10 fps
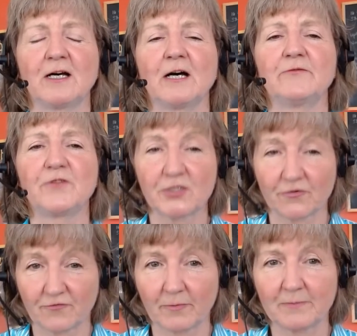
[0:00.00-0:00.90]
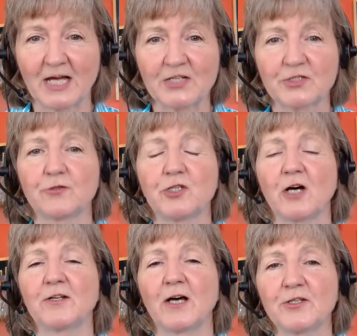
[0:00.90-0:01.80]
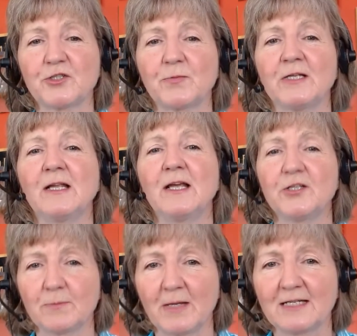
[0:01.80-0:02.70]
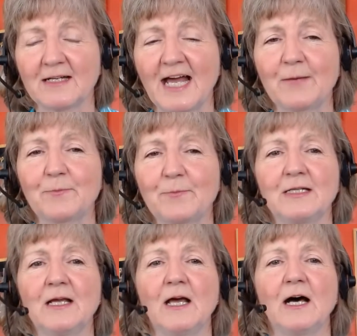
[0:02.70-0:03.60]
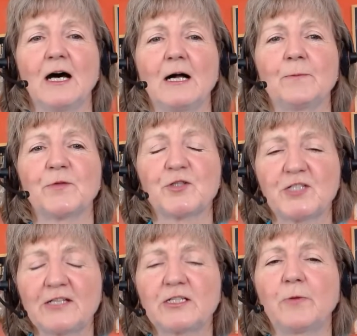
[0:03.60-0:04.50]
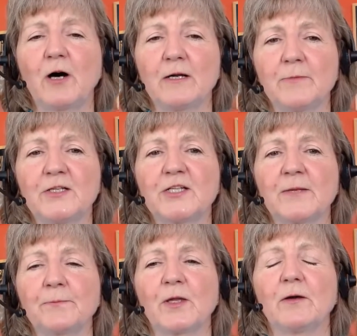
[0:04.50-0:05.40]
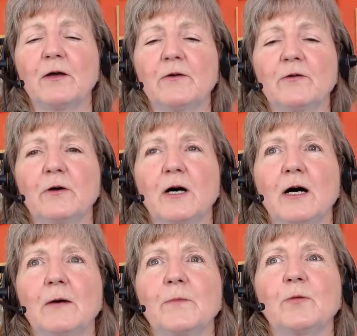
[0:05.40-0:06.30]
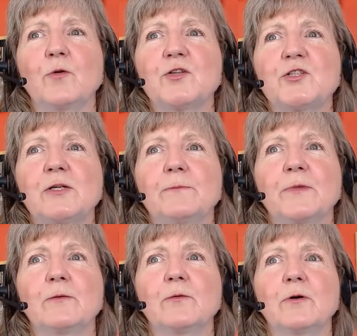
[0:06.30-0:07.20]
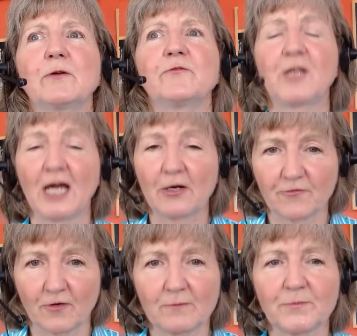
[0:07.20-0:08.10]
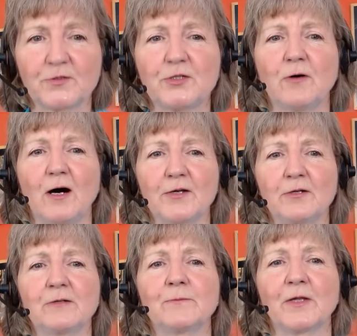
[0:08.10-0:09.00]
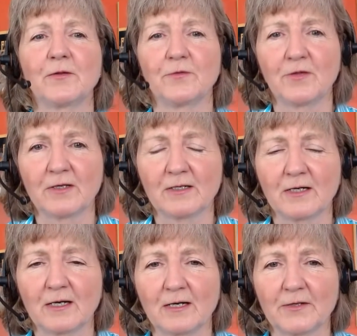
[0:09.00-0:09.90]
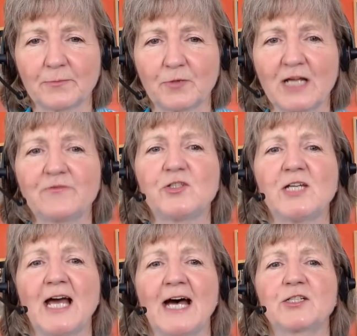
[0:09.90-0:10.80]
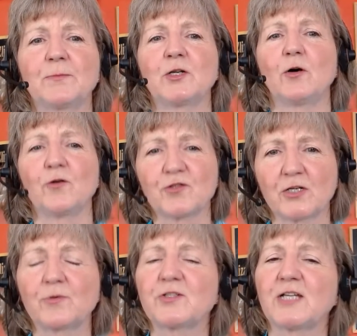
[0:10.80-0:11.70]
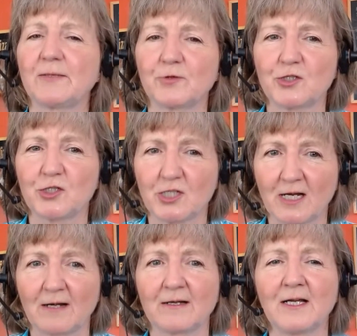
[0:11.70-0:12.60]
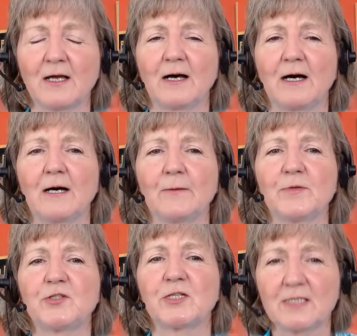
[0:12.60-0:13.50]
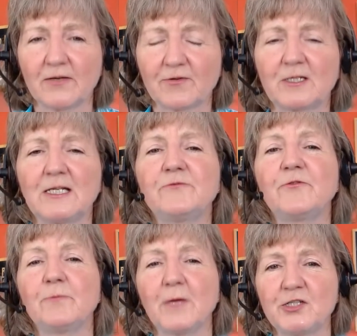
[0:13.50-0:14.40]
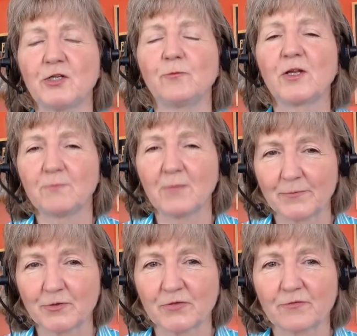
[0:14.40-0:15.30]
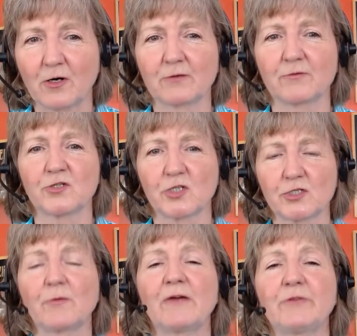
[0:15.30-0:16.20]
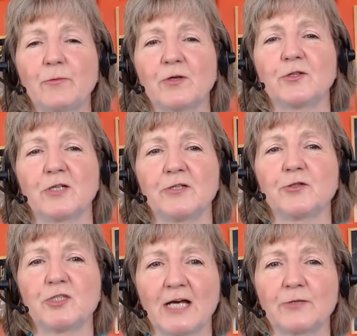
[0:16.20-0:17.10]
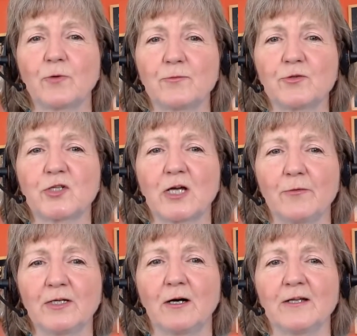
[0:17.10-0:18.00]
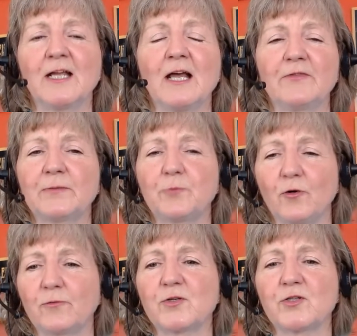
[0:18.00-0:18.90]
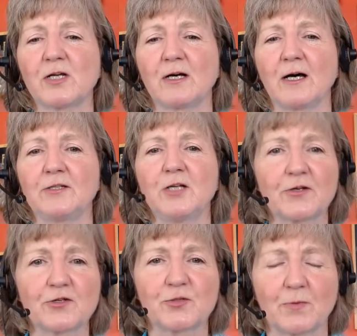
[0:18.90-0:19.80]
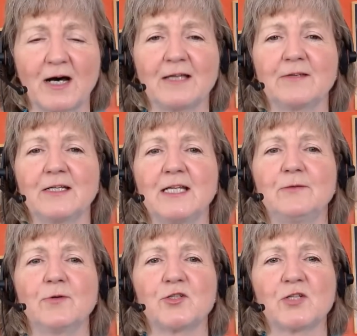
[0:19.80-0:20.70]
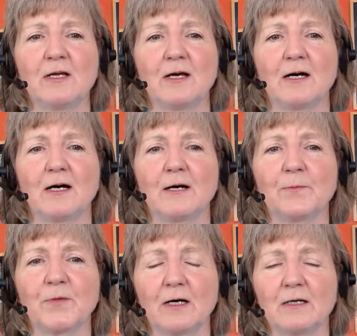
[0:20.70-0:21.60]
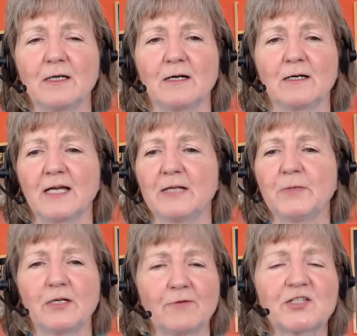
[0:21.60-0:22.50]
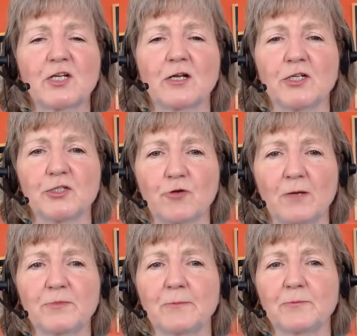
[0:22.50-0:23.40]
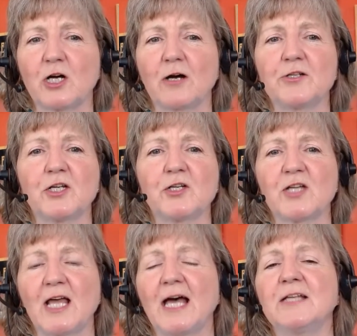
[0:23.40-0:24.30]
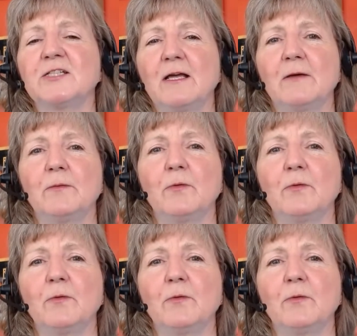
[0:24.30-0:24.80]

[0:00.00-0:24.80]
a, a visit from Ambassador Jon Huntsman to make it happen, um, the State Department um, was careful to honor the uh, the Privacy Act, but also was able to share um, significant information with members of Congress, so everyone could understand what was going on. That Paul was uh, not a spy; that he was um, uh, had been arrested on trumped up charges and